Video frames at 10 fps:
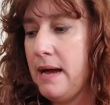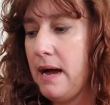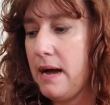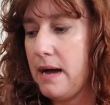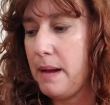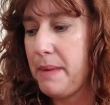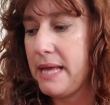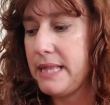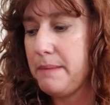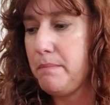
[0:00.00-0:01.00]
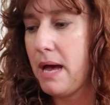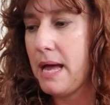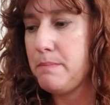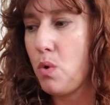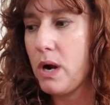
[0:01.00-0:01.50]
Um, and then
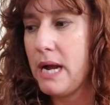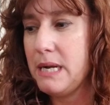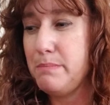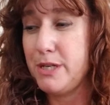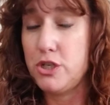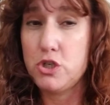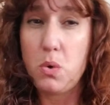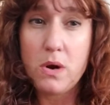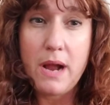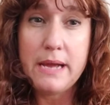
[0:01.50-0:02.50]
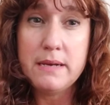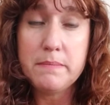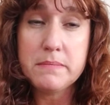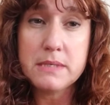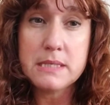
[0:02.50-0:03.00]
my more kind of mature
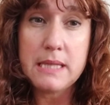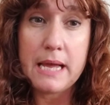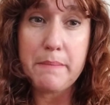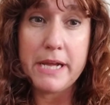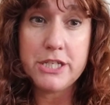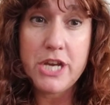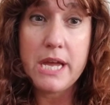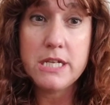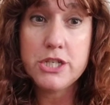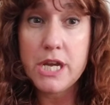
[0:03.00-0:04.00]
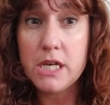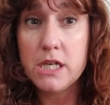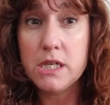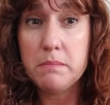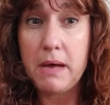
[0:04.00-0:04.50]
items, like my J.
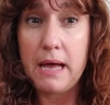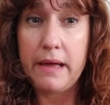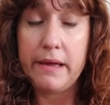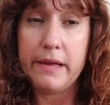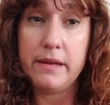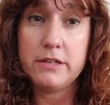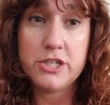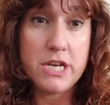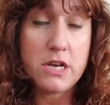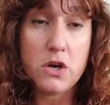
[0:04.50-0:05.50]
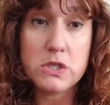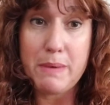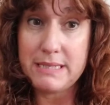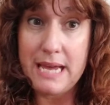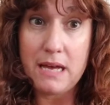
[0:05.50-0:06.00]
Jill, my Chico's,
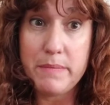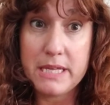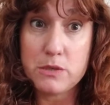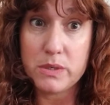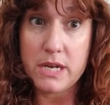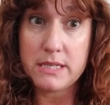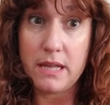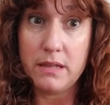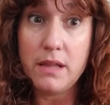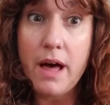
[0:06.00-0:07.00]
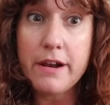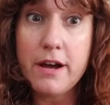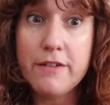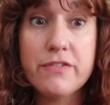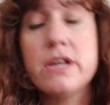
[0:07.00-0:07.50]
my Talbots, which I sell a lot
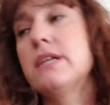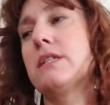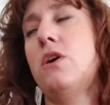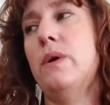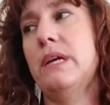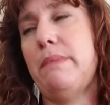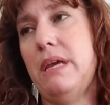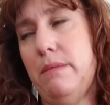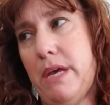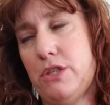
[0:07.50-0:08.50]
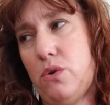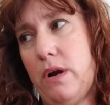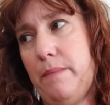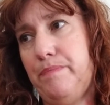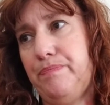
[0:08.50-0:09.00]
of, is going in my eBay store.